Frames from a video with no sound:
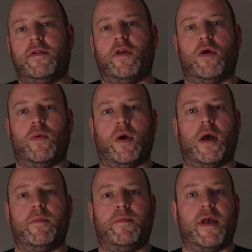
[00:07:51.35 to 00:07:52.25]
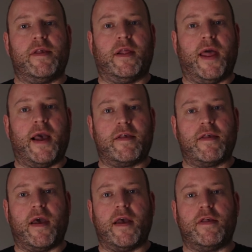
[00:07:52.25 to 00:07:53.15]
to uh, basically
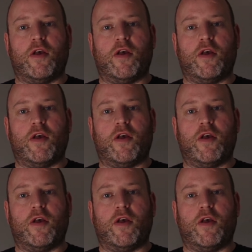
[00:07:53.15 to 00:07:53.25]
exercise.